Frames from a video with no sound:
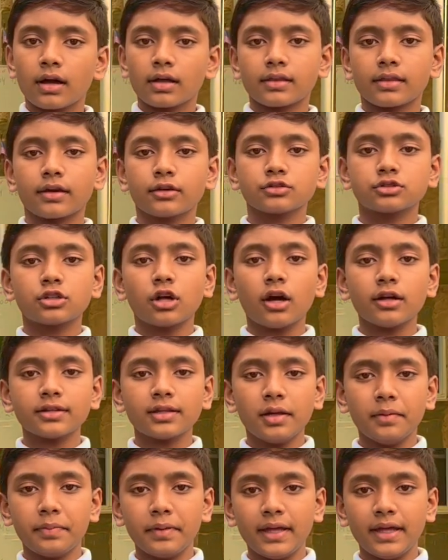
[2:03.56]
there's got
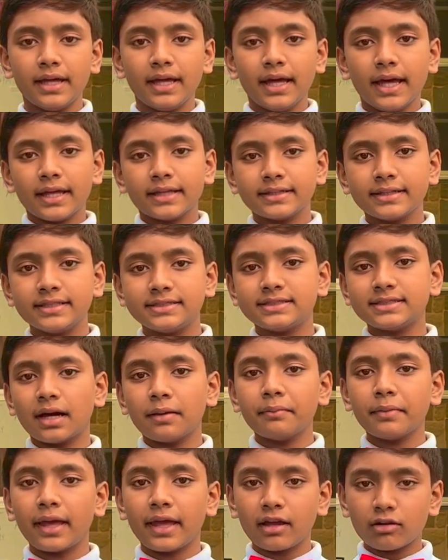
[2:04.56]
to be at least
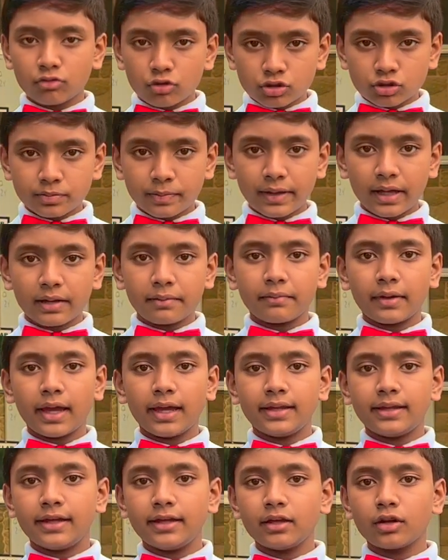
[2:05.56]
some errors being
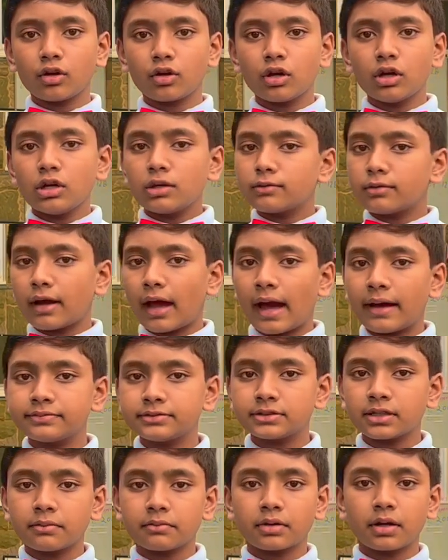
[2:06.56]
made here,
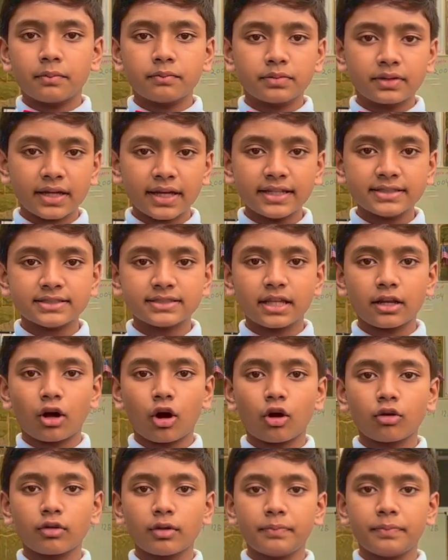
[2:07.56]
perhaps some complaints that
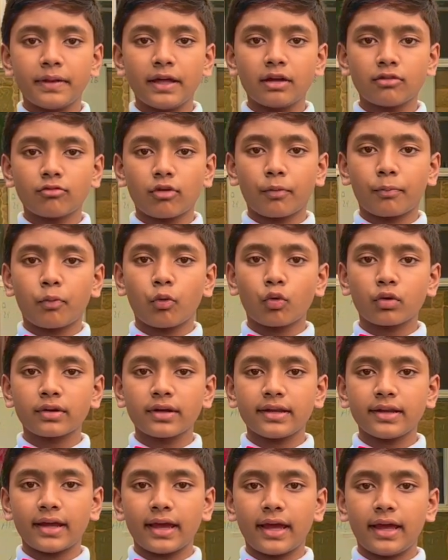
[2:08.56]
aren't being
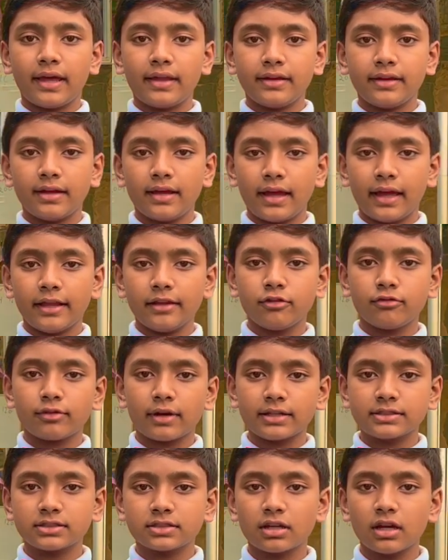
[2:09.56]
reported in the
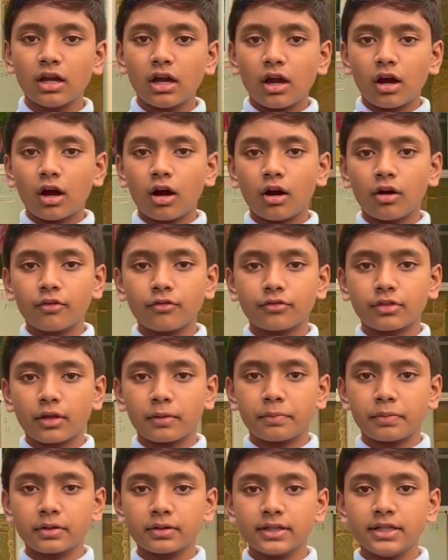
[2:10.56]
interest of
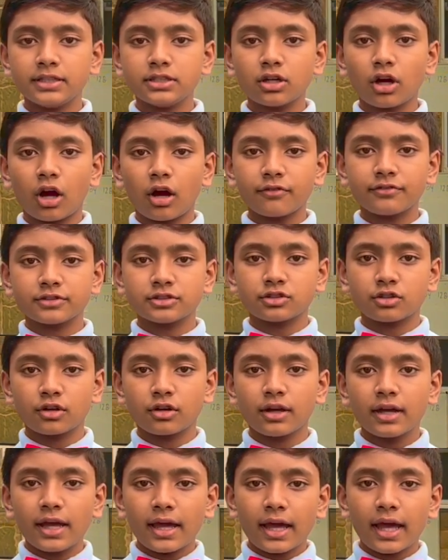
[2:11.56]
the police
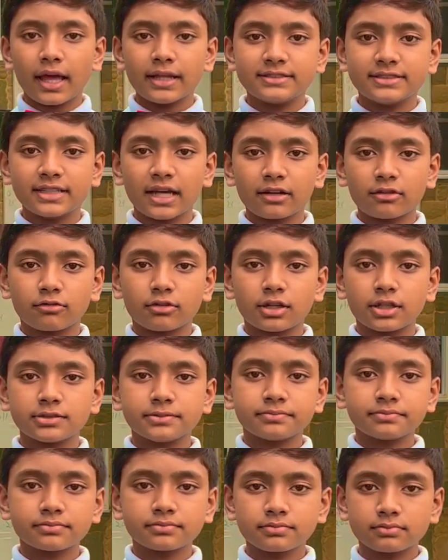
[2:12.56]
officer, etc.
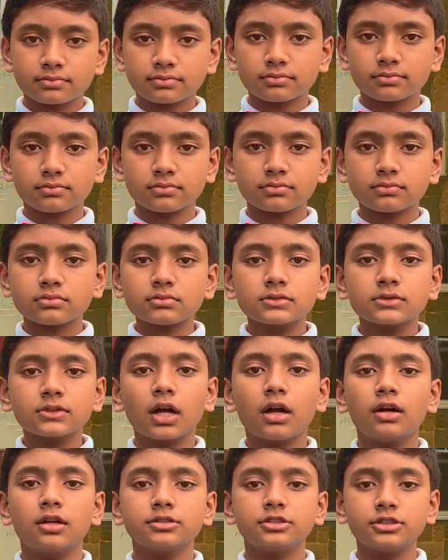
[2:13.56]

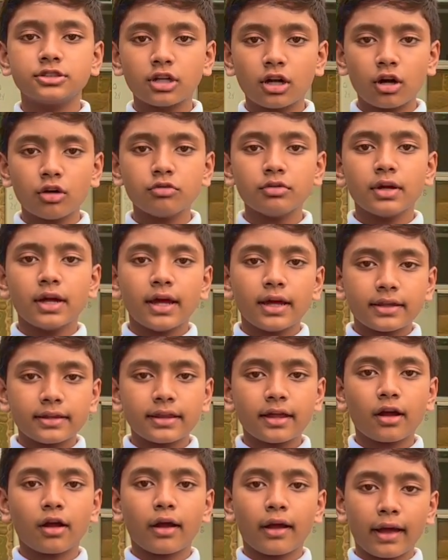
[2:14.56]
Uh, so
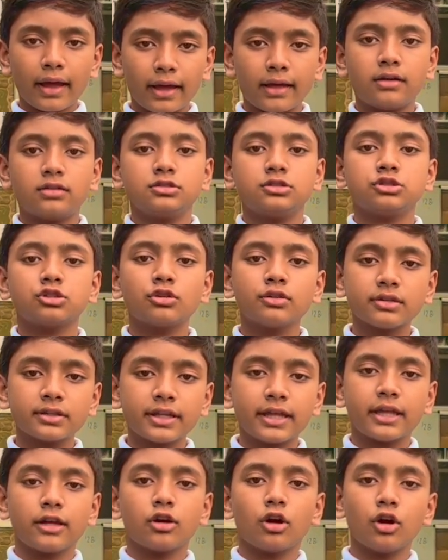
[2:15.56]
there
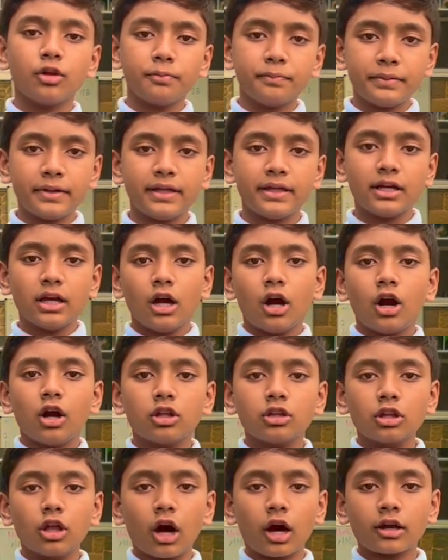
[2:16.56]
certainly could be
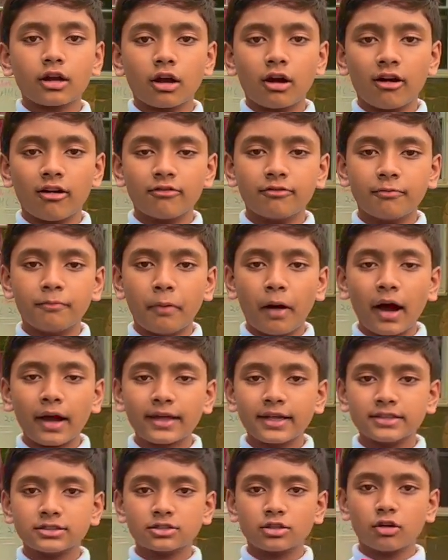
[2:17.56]
a lot of bias